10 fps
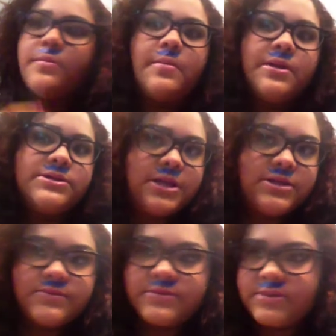my
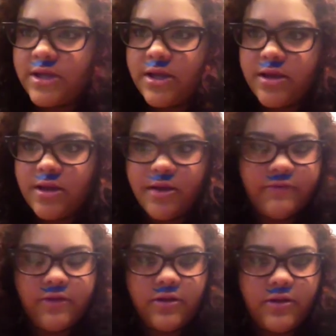mustache was like kind of
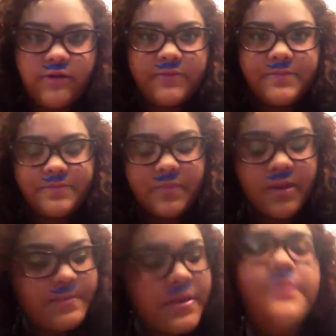falling off.
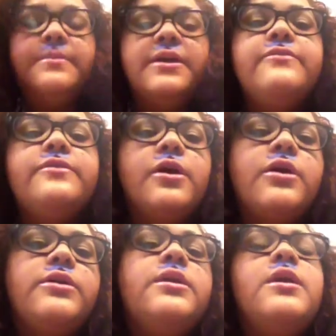But if you're
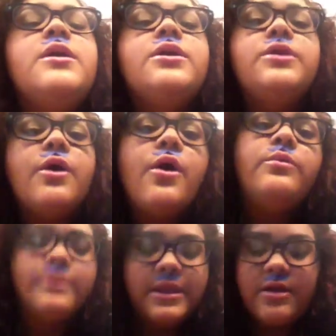on your
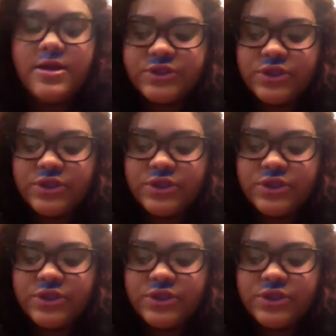own weight loss